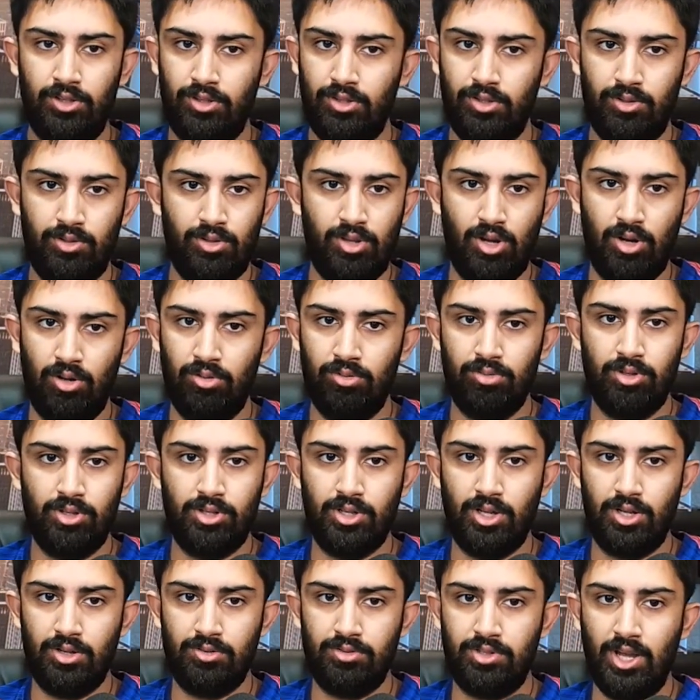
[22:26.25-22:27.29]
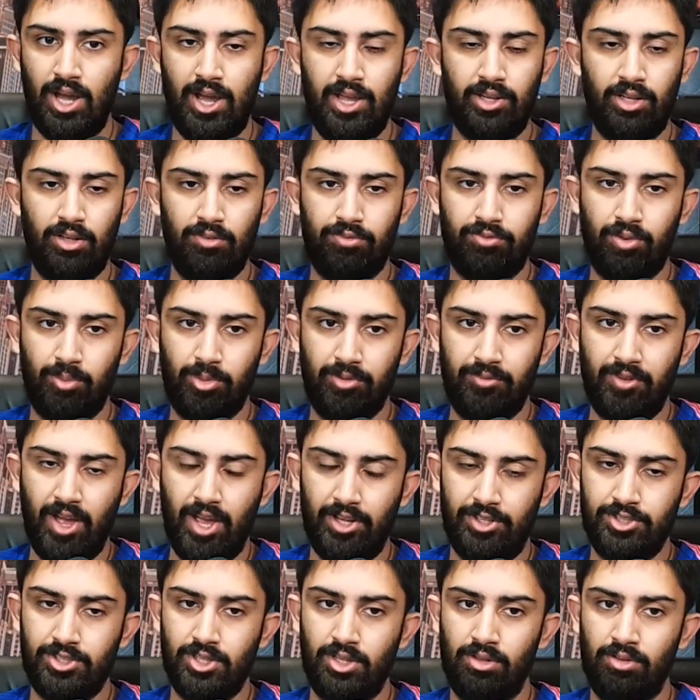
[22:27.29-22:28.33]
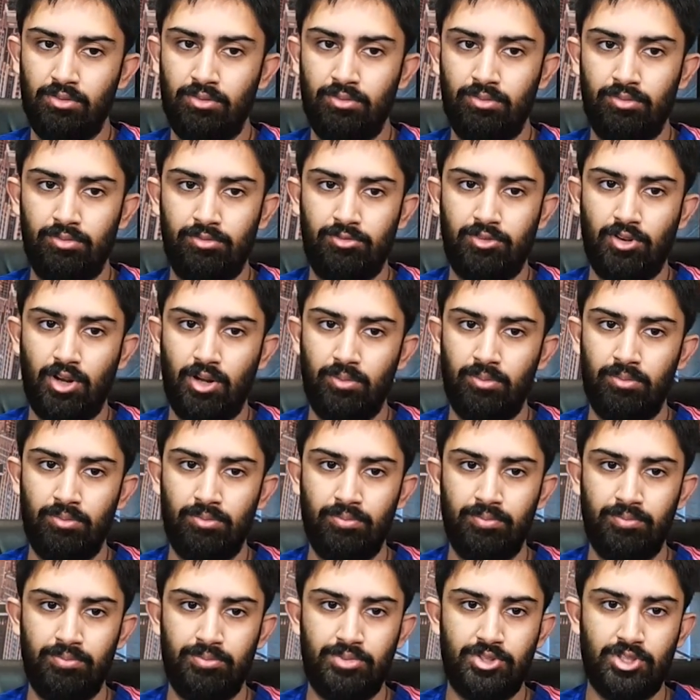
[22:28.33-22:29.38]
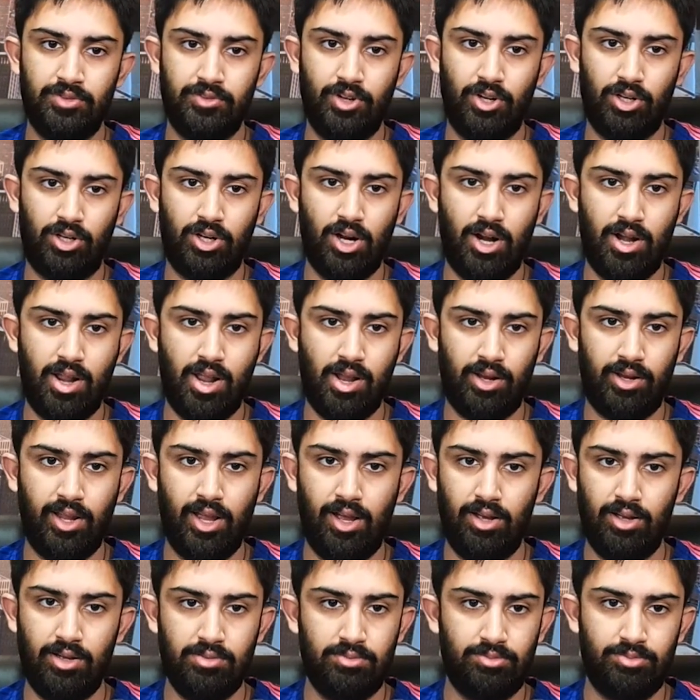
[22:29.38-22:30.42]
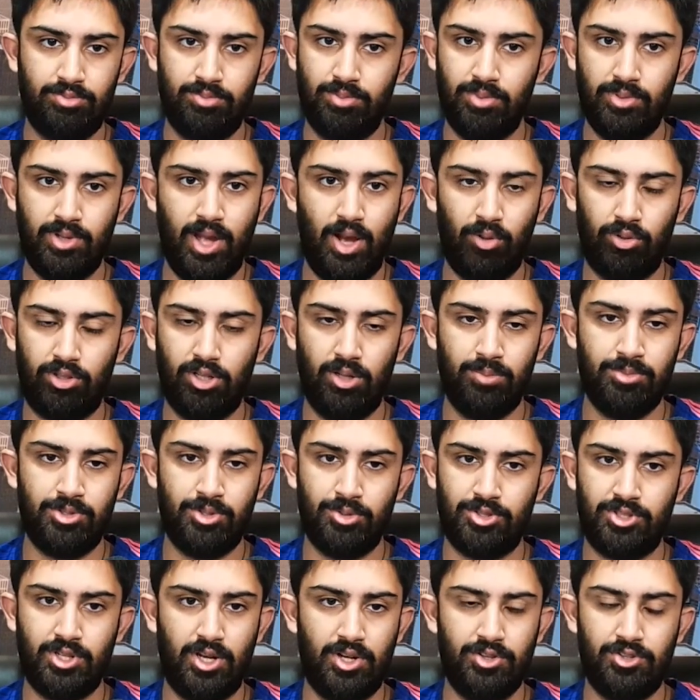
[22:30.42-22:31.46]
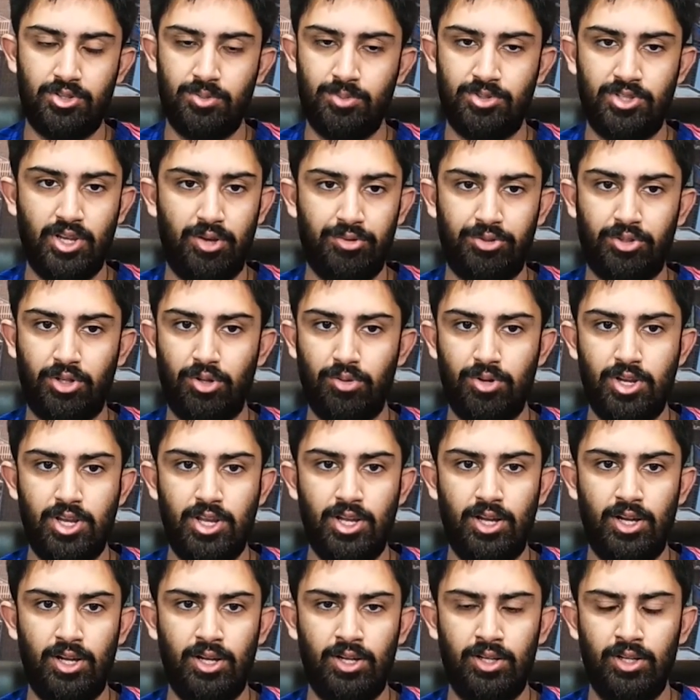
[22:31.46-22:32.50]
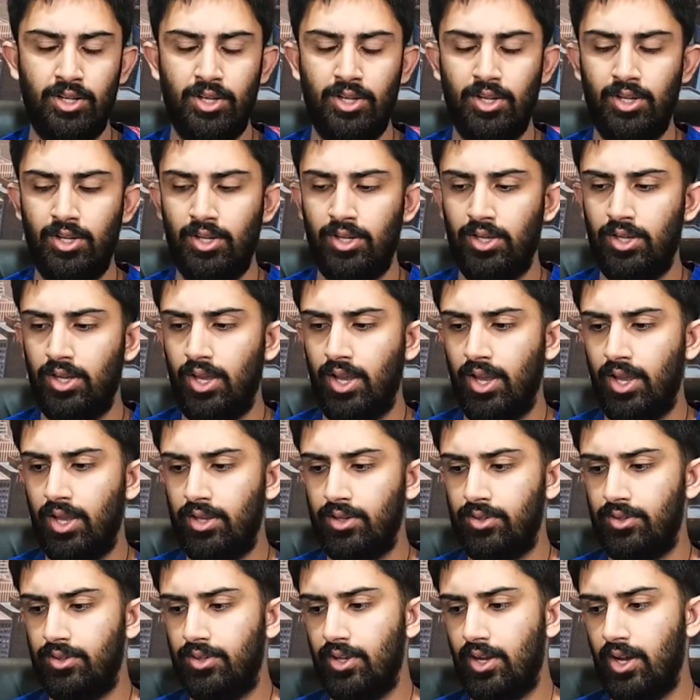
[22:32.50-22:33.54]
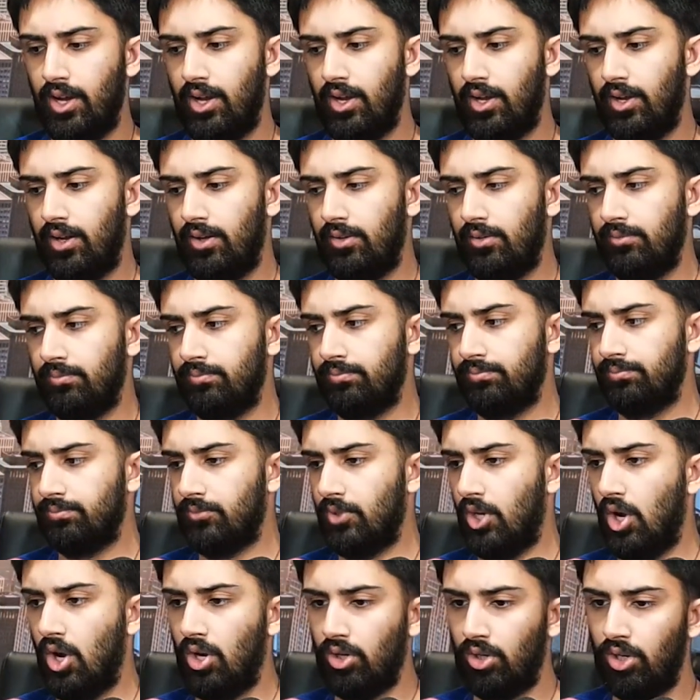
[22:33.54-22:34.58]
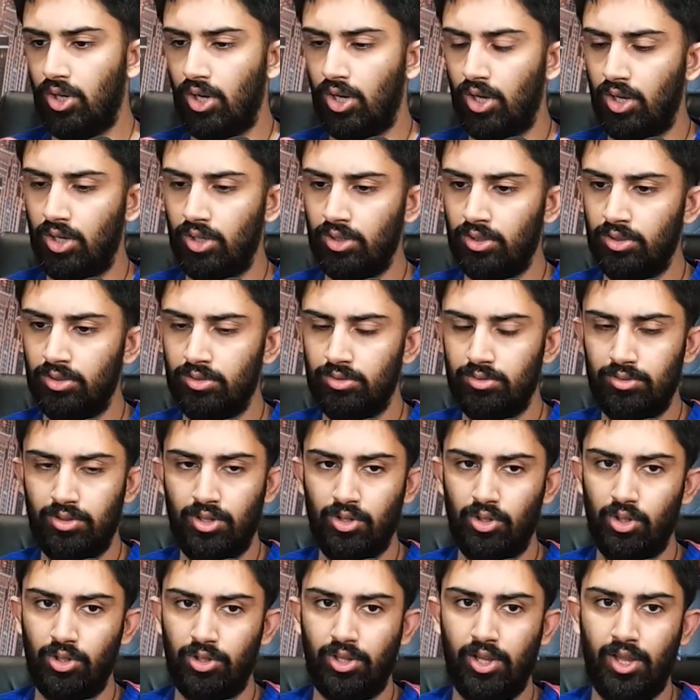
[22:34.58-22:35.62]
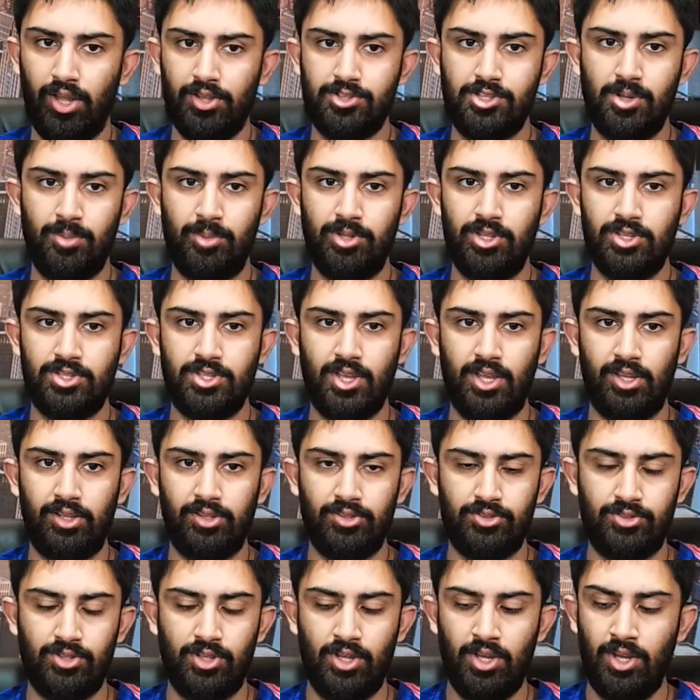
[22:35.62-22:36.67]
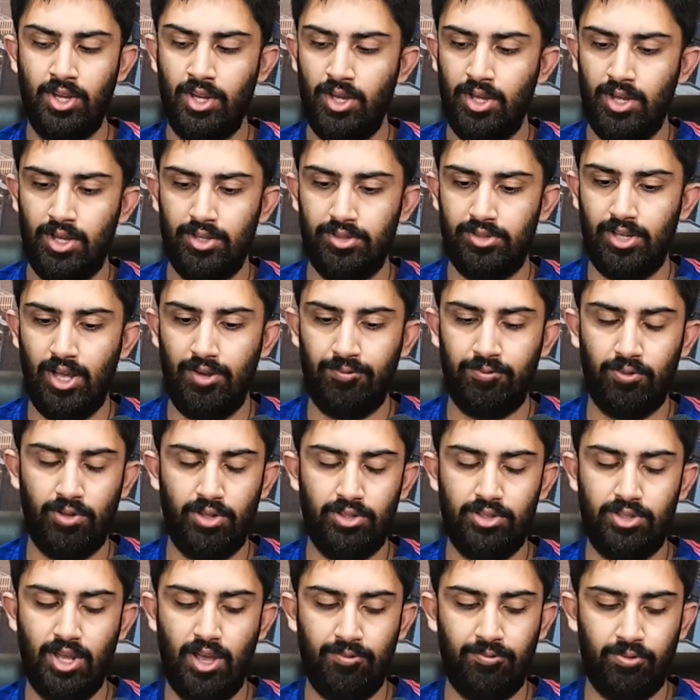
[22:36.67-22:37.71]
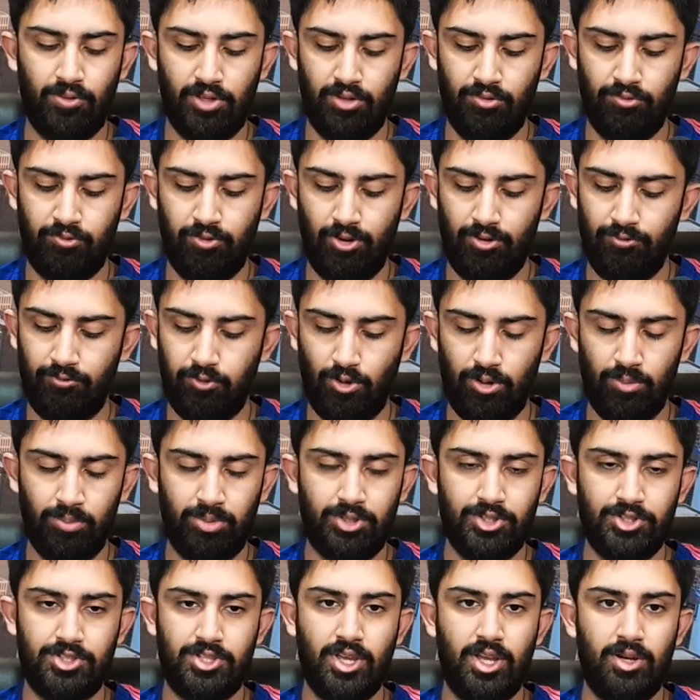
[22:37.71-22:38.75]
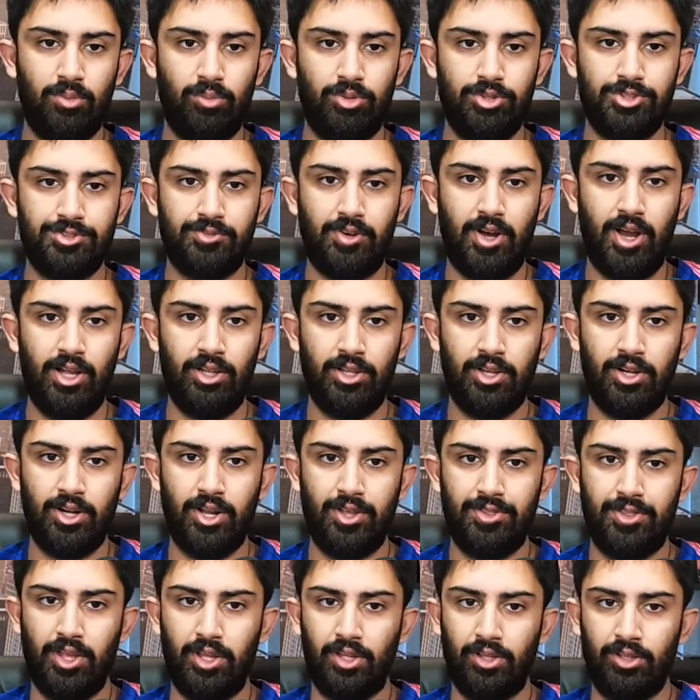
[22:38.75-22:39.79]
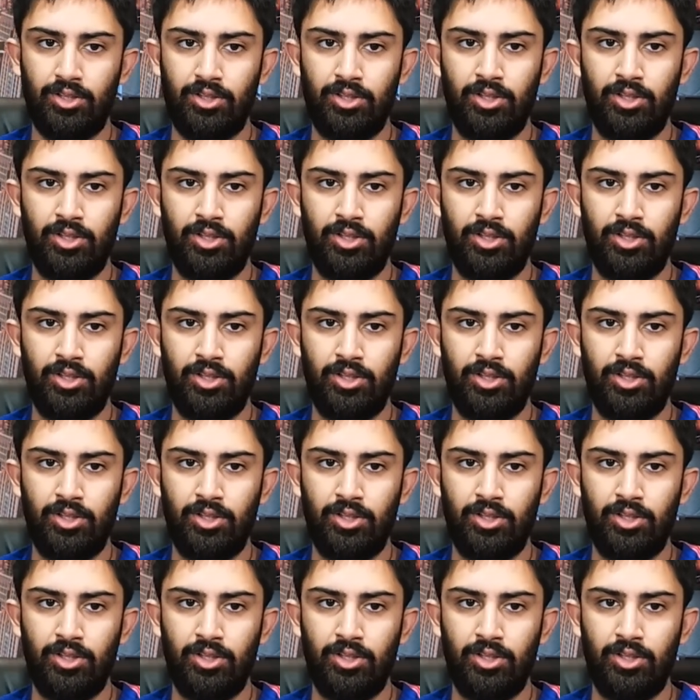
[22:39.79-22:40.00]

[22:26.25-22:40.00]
dying from the vaccine from severe cardiac outcomes. There's studies from South Korea and Hong Kong, looking at some of these things. Definitely informed consent was violated, I think.